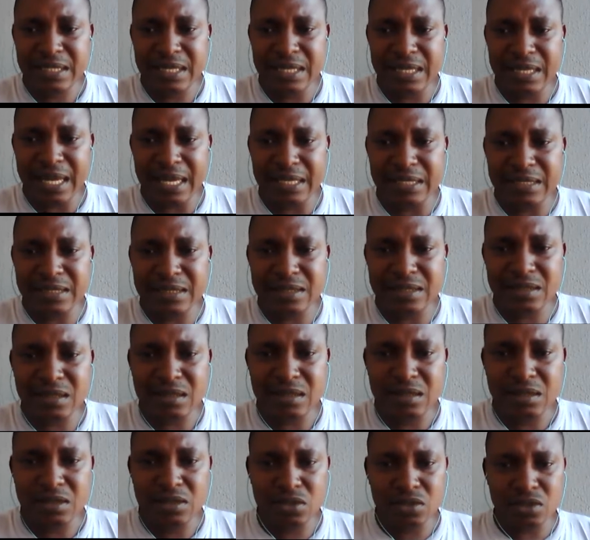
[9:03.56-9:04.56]
that
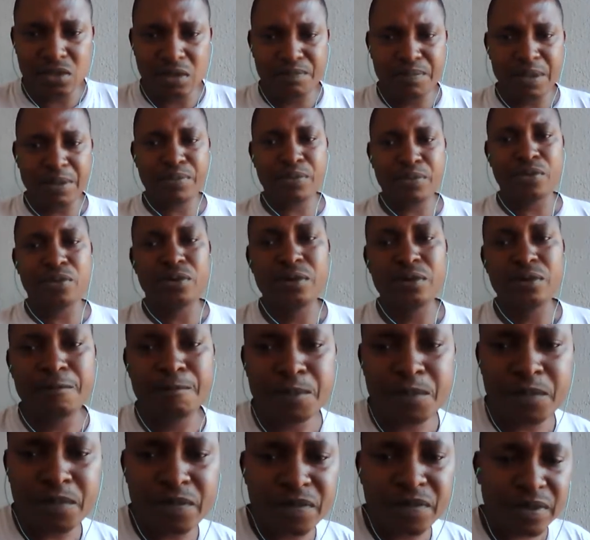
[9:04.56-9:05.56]
some people
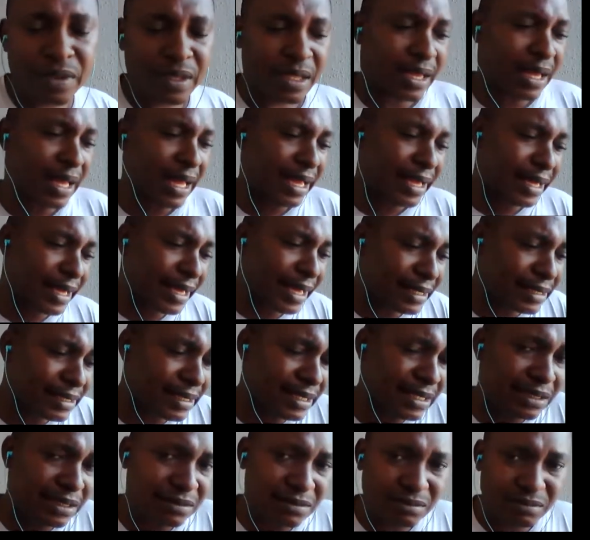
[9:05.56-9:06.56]
are
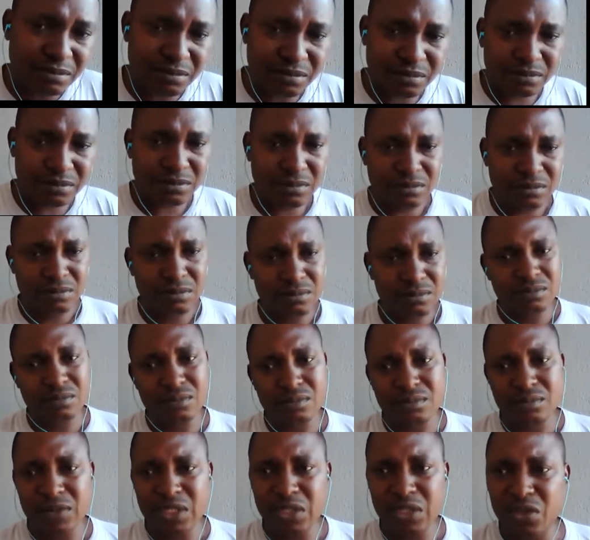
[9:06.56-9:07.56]
getting,
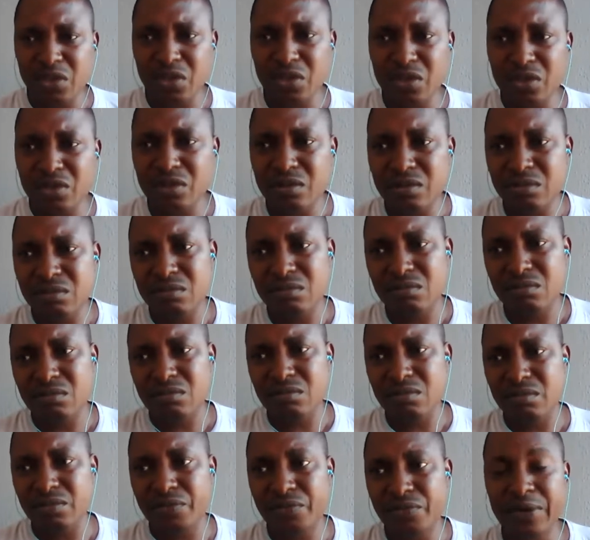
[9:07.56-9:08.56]
you know,
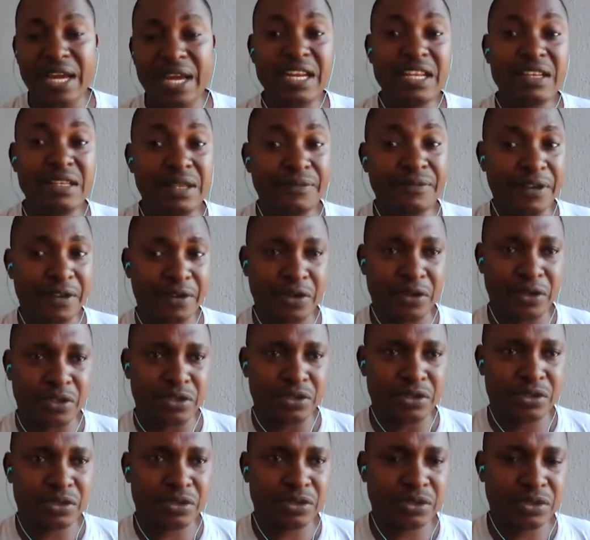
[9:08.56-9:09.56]
finding
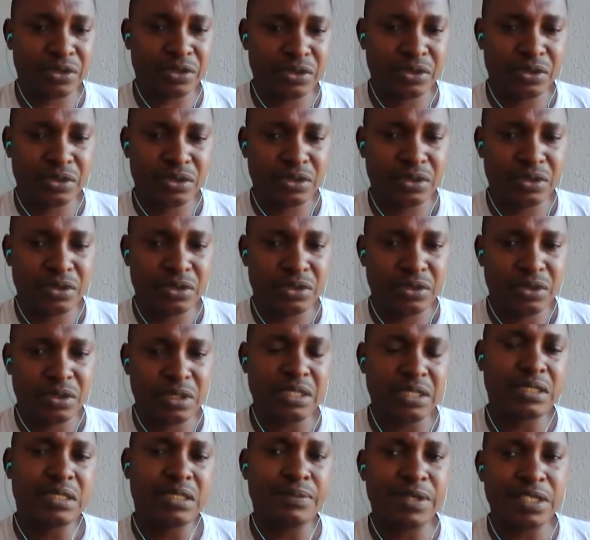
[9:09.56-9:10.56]
difficult
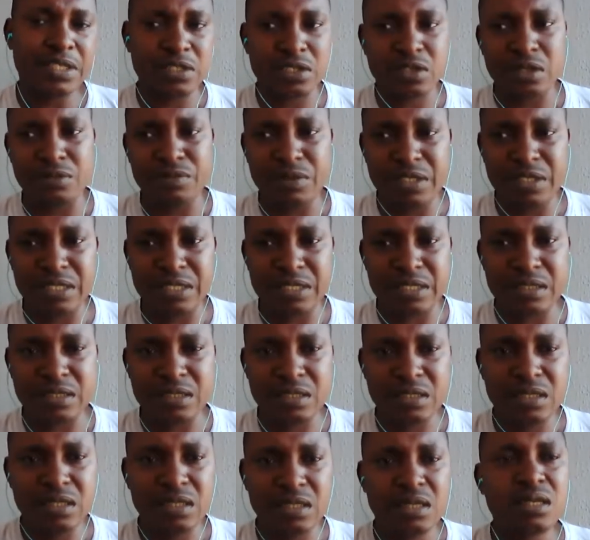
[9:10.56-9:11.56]
in TBC community.
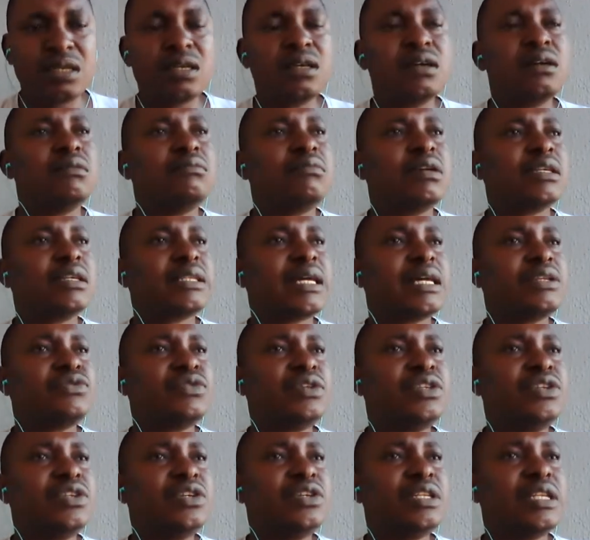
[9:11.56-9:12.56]
But as
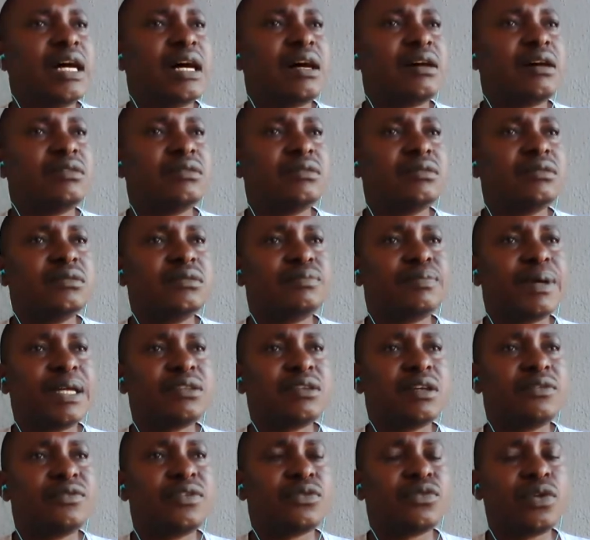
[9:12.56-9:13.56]
you know now, part
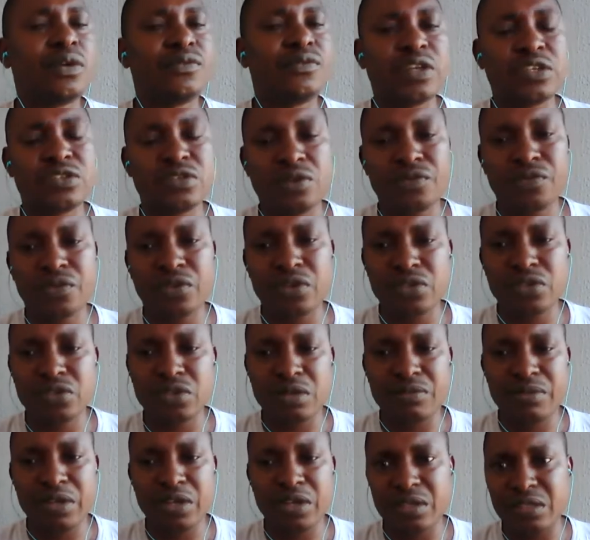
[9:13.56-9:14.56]
of the qualification for us to
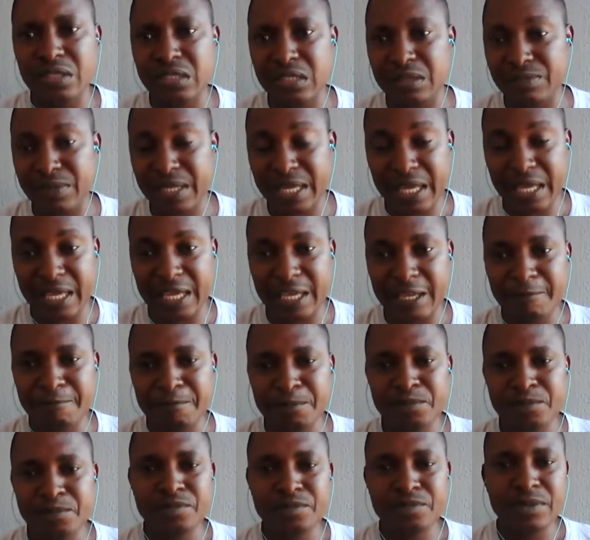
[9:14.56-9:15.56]
remain on Team A
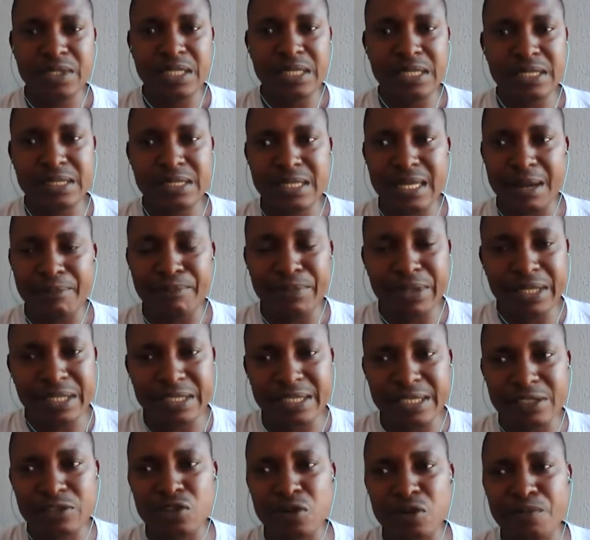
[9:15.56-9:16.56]
is the
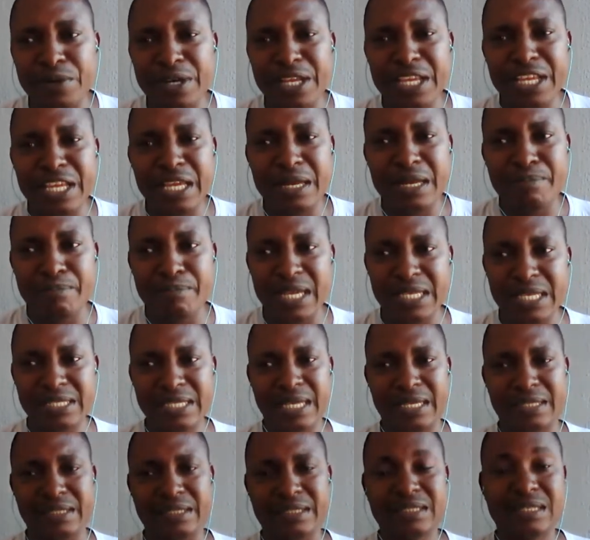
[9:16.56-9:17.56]
ability to bring in
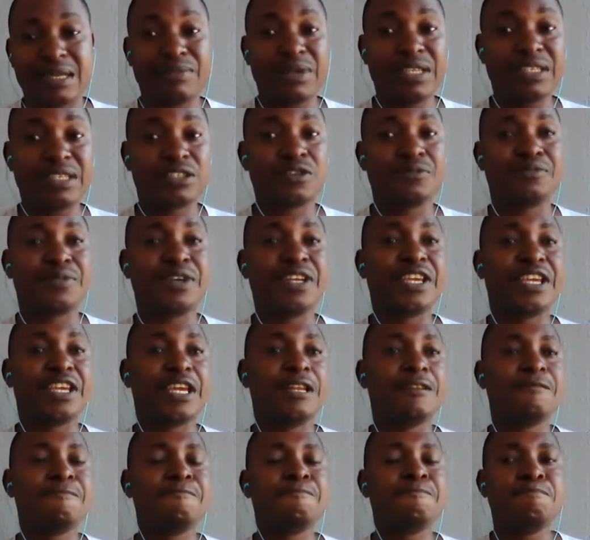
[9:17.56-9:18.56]
merchants, the ability to bring
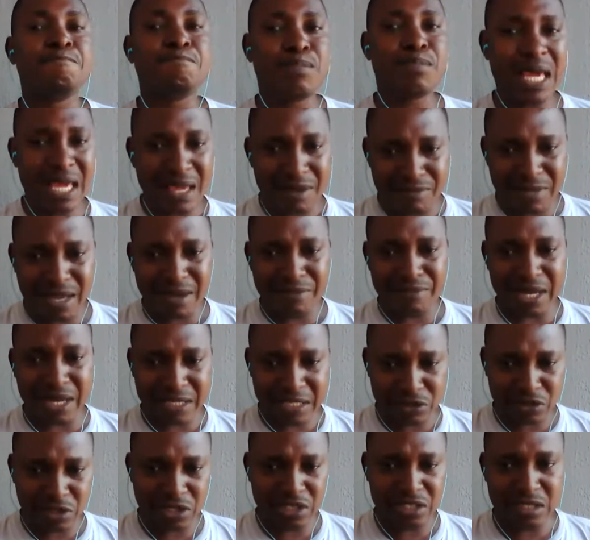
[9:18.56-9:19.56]
in paying members
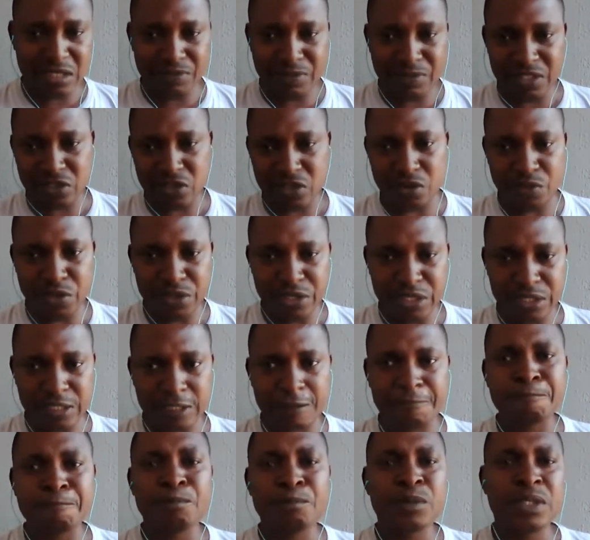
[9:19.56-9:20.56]
into the TBC community.
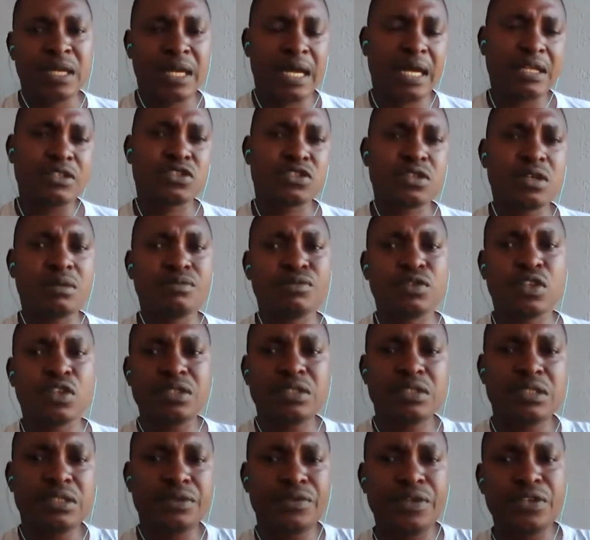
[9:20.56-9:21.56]
And some
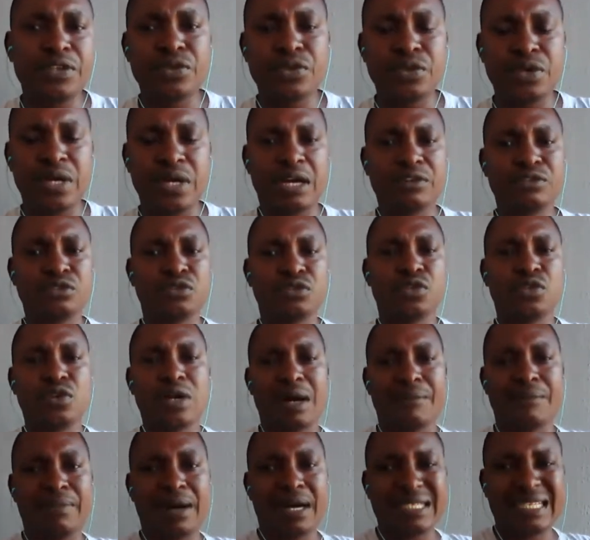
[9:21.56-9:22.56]
don't even know how to go
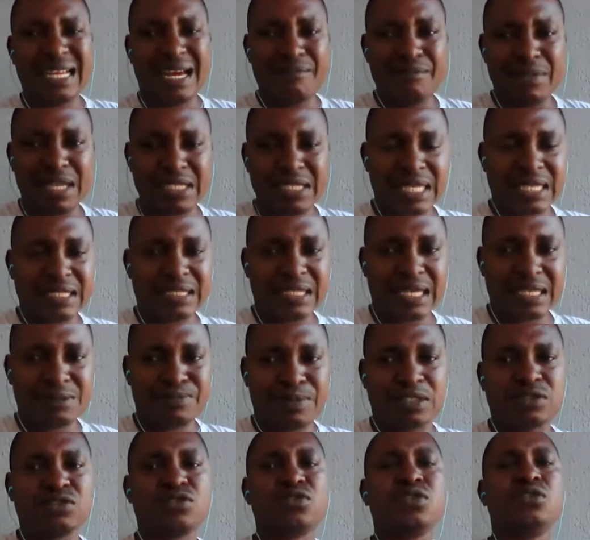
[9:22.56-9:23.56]
about that merchant
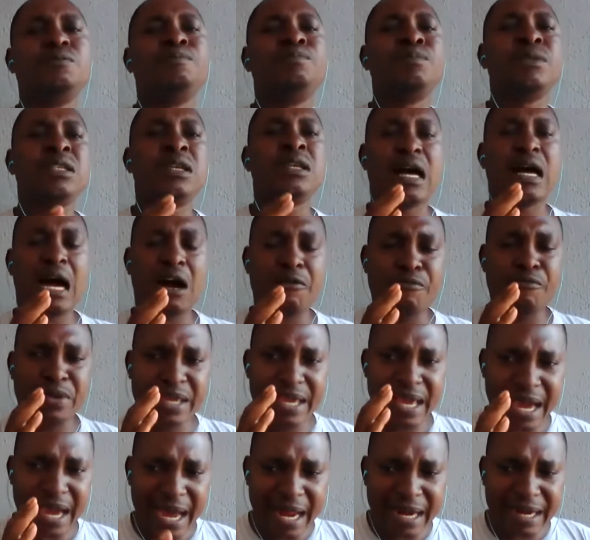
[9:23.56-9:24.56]
aspect. So I'll
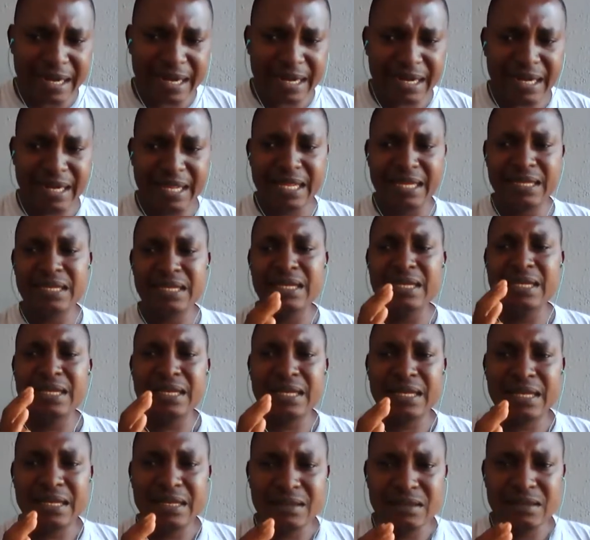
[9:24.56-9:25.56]
be handling
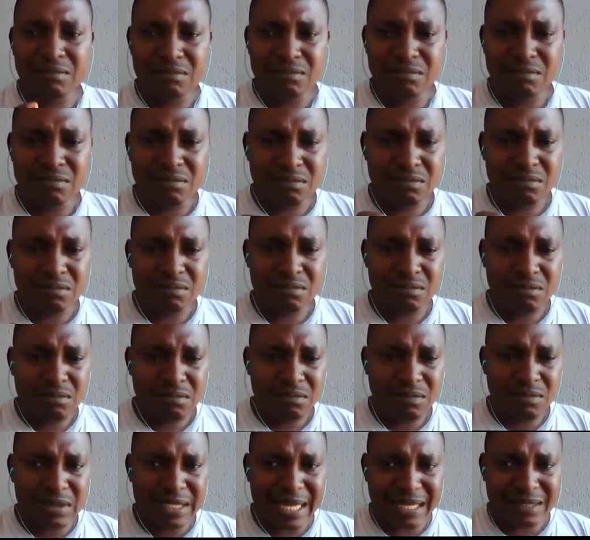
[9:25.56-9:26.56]

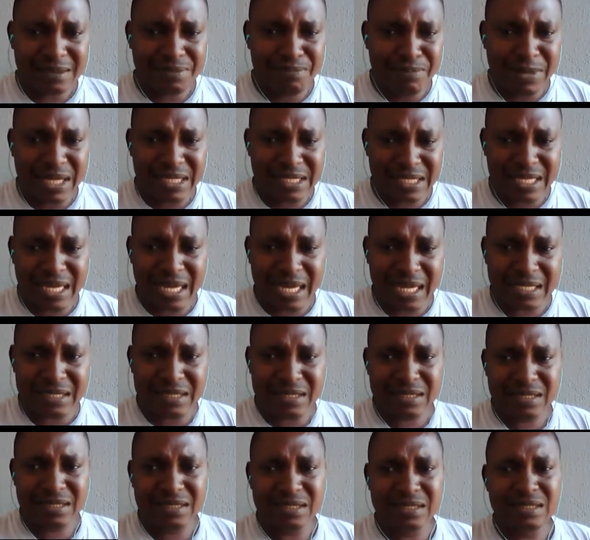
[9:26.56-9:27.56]
that merchant